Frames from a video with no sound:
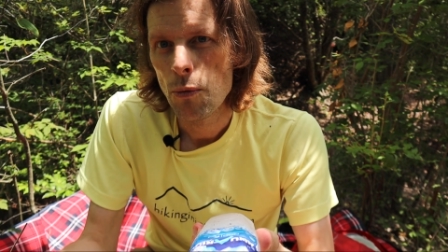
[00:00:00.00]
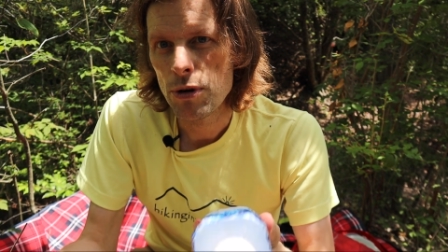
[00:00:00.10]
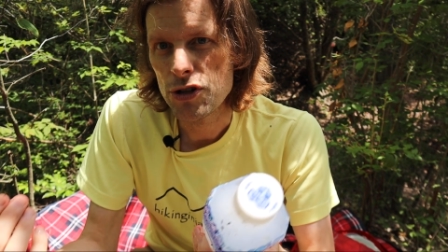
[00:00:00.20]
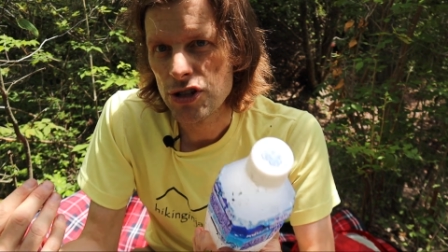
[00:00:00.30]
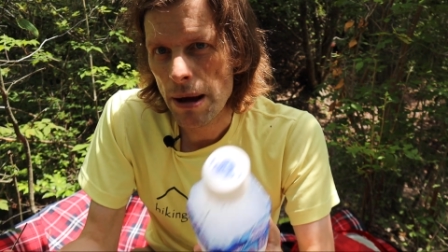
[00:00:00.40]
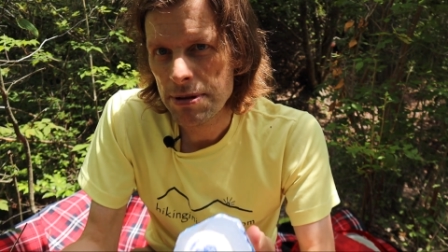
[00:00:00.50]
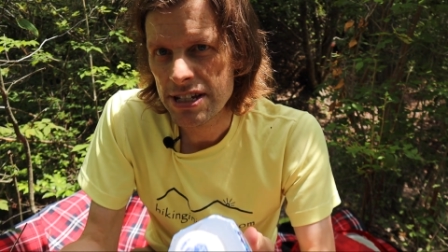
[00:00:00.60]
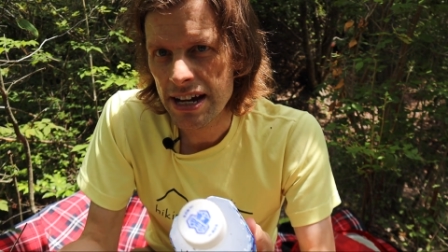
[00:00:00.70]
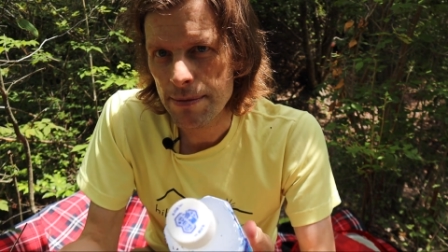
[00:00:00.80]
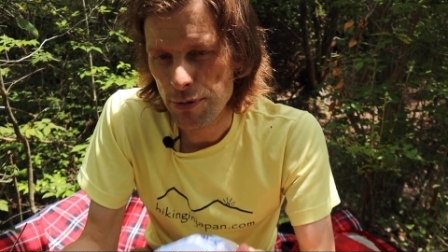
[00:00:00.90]
When you stop and
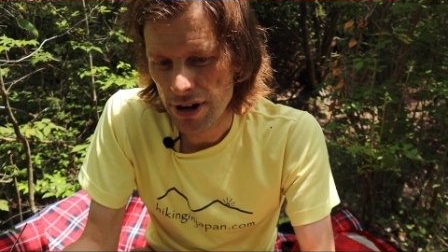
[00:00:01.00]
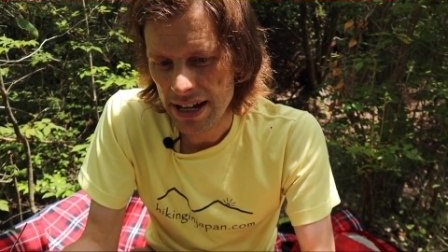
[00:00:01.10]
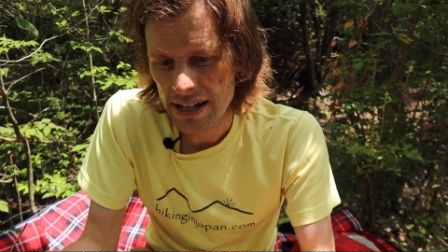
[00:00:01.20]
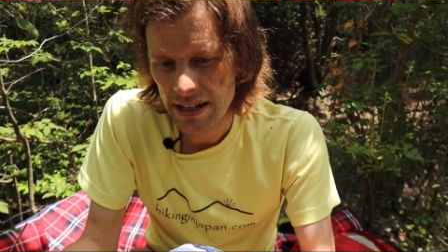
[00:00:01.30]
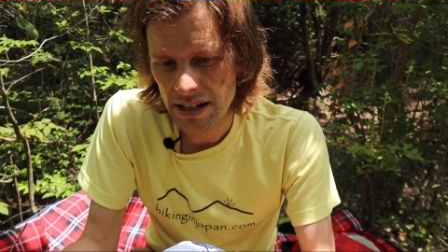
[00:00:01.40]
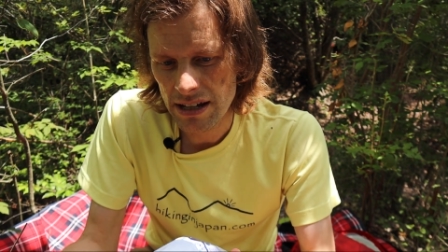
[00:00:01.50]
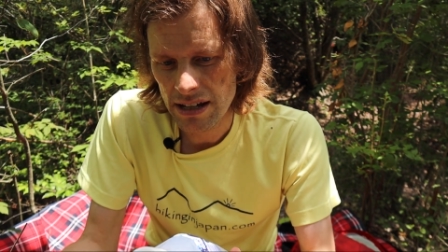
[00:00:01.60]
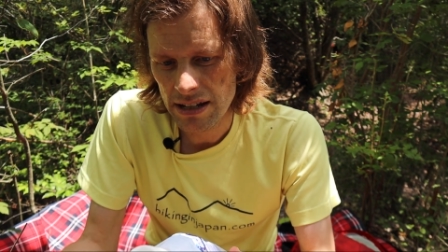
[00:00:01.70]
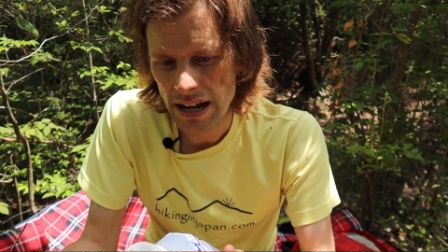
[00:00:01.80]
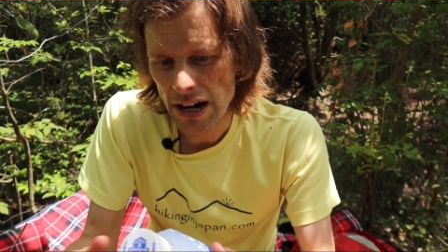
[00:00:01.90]
take a break,
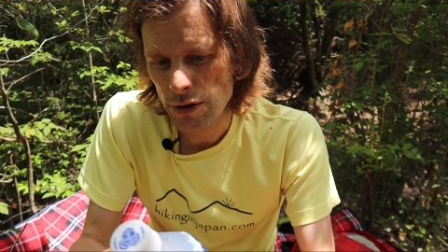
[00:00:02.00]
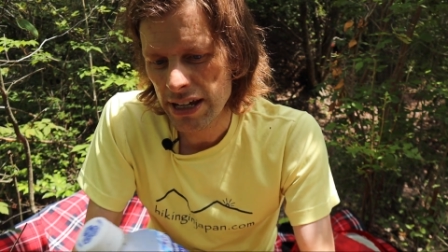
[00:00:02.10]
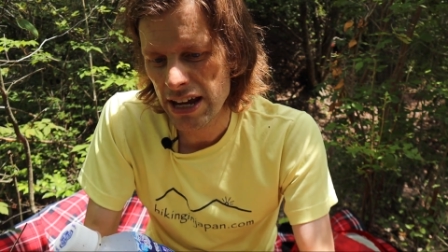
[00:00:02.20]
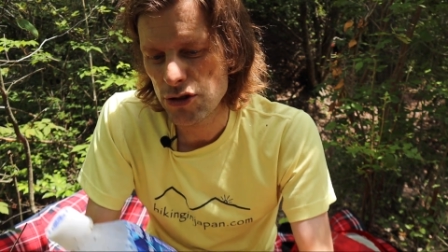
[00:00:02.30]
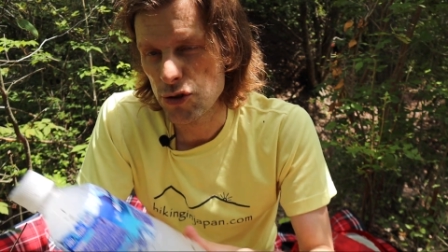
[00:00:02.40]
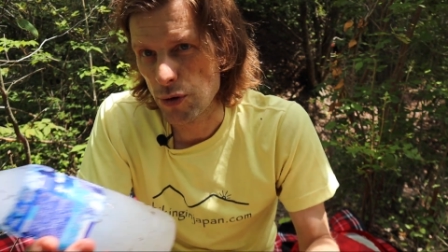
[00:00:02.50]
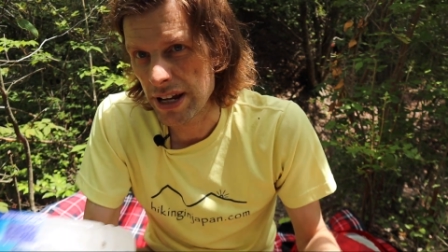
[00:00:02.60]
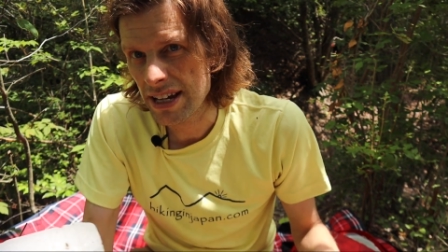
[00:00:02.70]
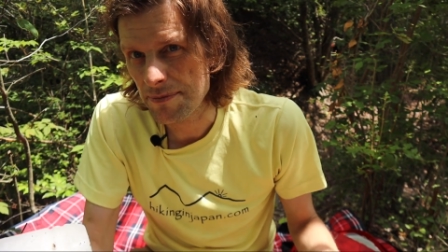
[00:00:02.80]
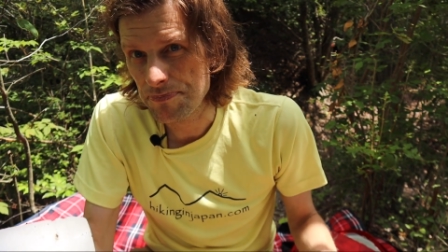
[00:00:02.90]
not only can you
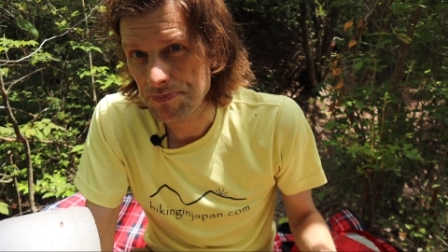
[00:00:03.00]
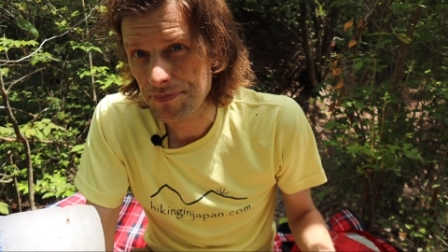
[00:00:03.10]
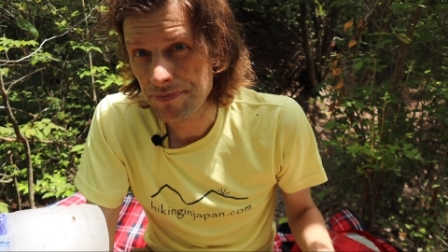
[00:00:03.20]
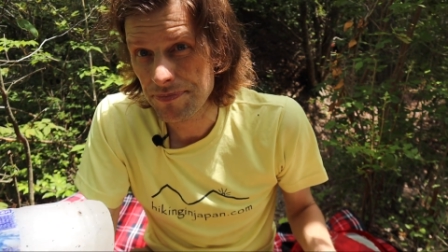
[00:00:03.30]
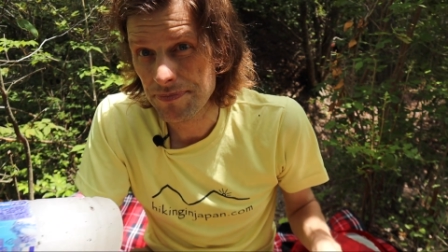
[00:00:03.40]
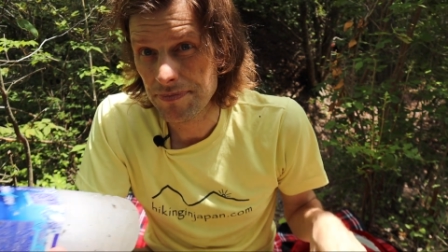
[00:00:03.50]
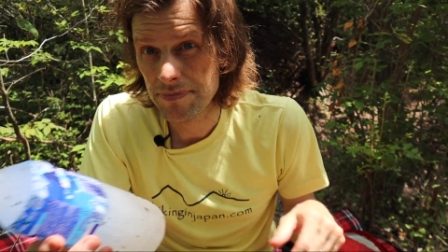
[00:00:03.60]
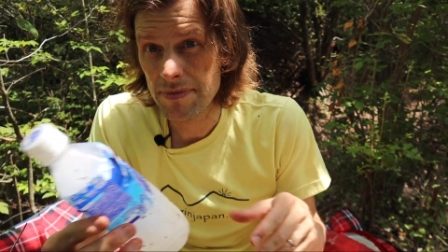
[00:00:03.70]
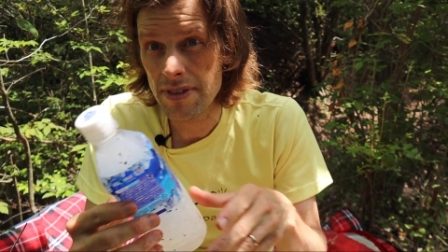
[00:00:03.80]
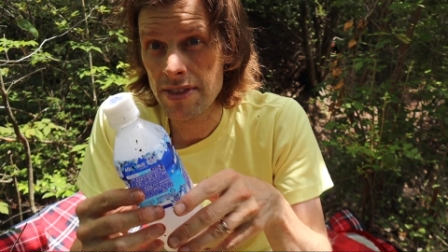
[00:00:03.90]
drink
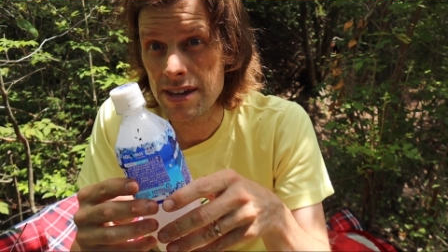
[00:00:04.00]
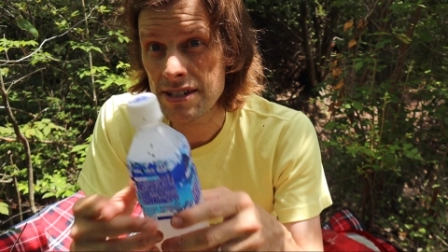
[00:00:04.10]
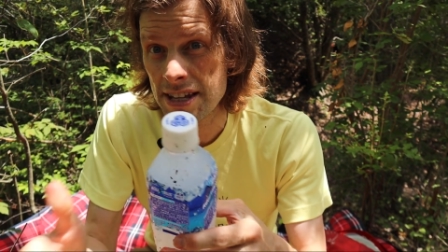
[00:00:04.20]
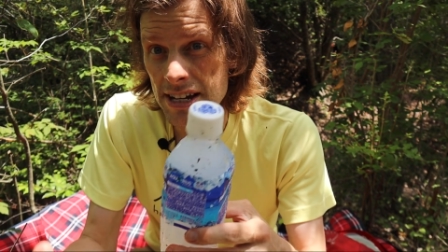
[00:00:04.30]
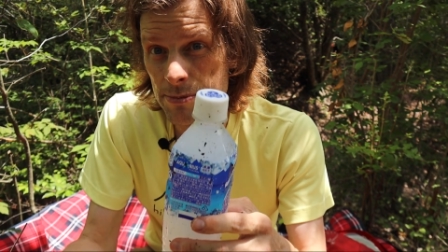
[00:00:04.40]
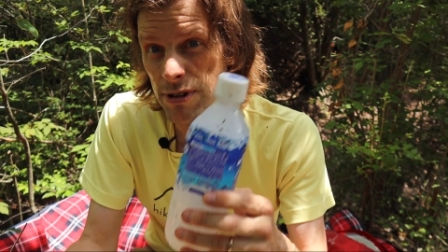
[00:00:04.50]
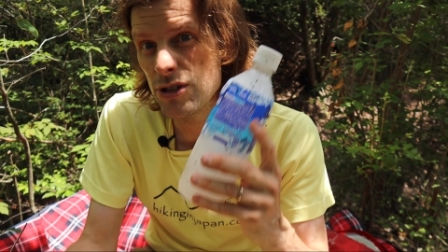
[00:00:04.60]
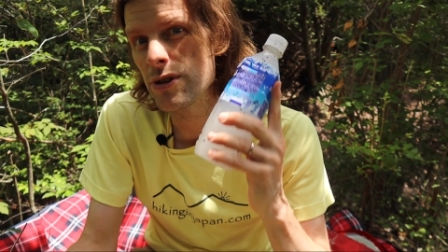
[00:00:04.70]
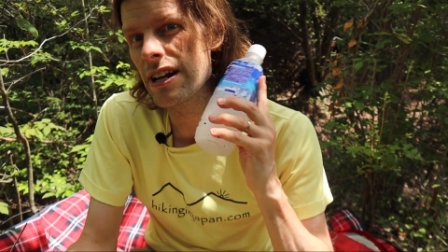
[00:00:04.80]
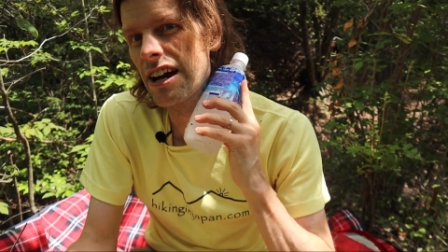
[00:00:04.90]
these things, but
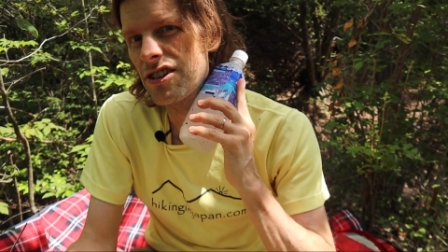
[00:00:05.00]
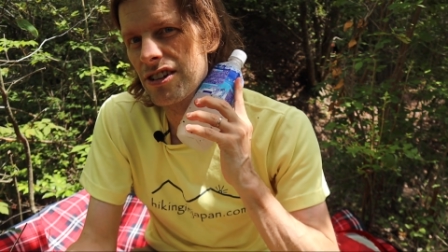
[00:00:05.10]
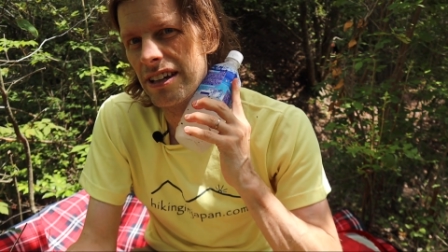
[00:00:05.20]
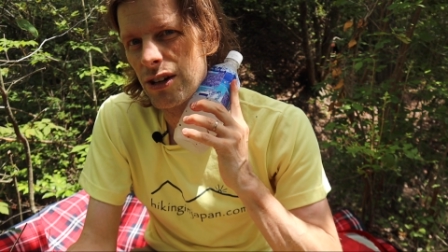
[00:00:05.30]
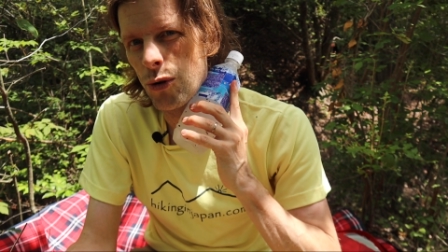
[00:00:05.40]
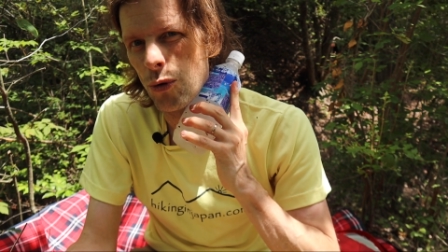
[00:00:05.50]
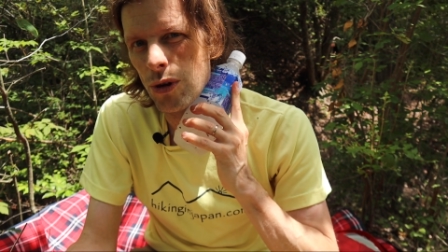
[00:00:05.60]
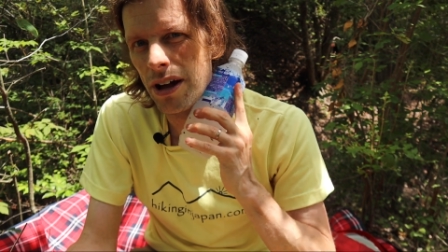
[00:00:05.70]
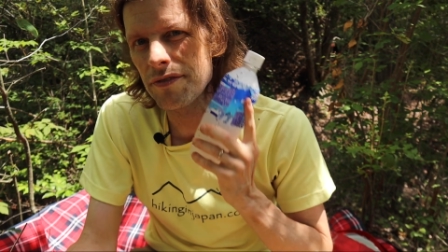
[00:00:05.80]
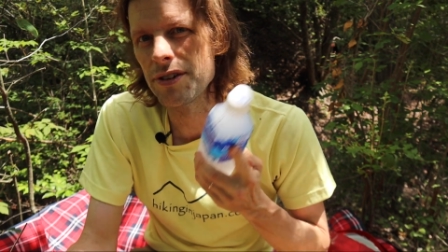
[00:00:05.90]
you can actually cool
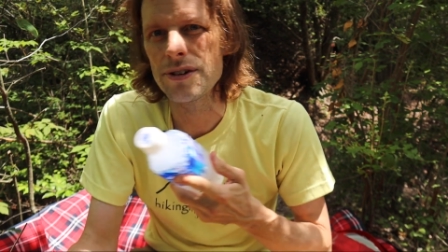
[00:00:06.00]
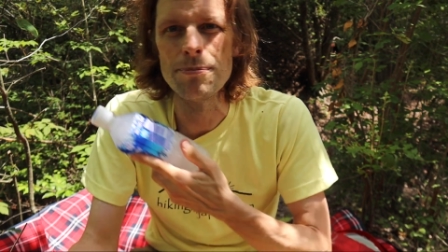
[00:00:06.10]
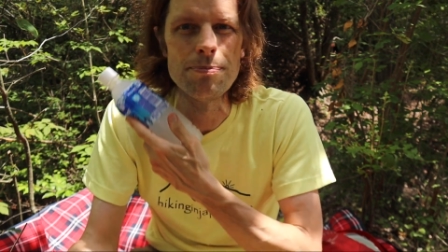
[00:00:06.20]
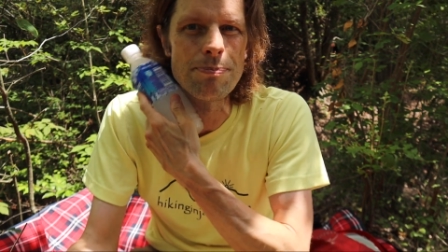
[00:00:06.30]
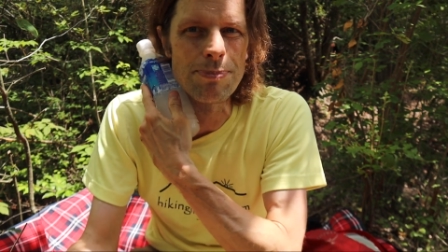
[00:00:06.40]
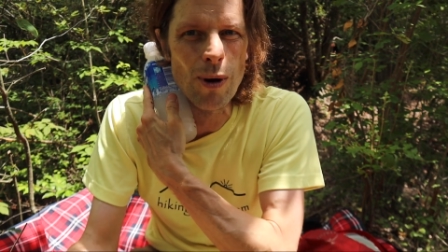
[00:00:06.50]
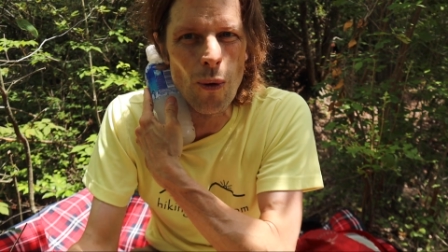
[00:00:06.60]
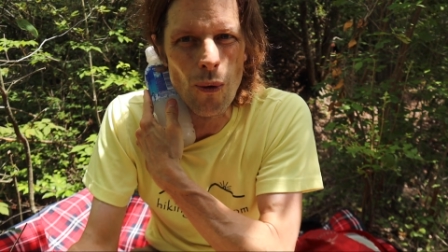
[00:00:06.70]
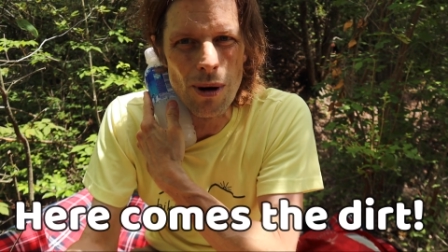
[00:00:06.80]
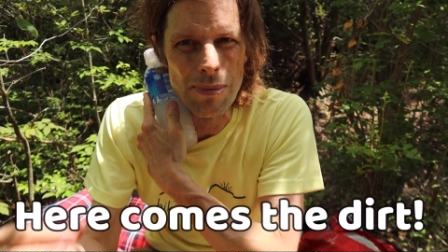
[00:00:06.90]
off your
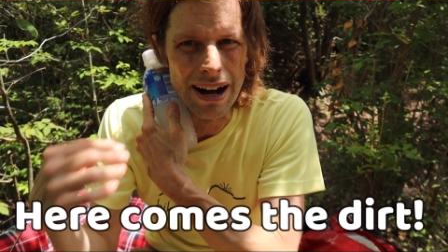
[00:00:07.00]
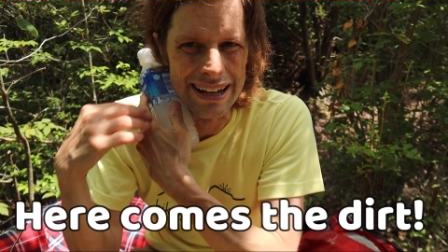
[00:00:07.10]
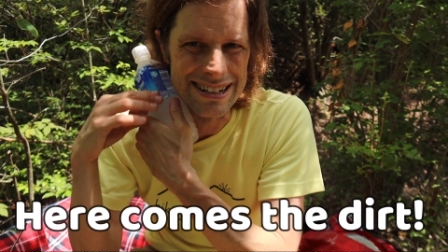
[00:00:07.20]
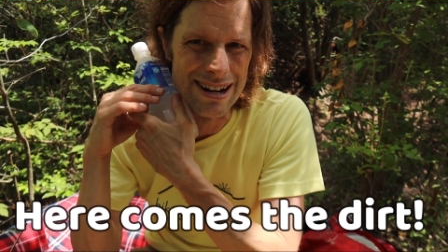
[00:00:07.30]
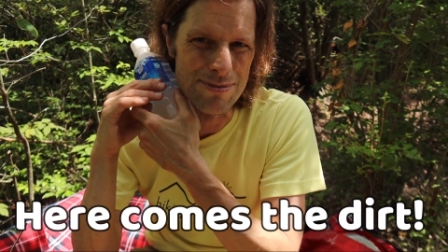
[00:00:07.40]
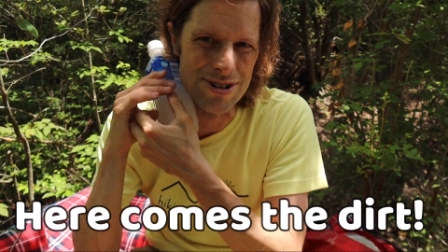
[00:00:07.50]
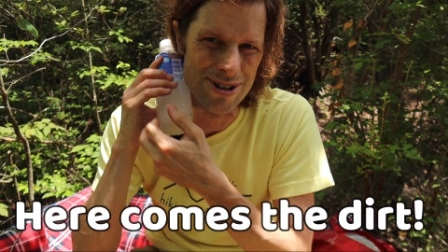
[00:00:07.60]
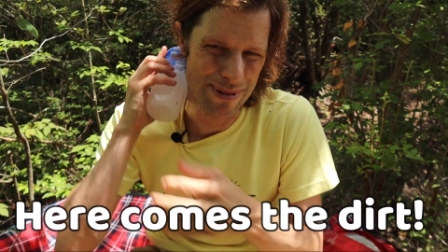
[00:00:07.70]
core body temperature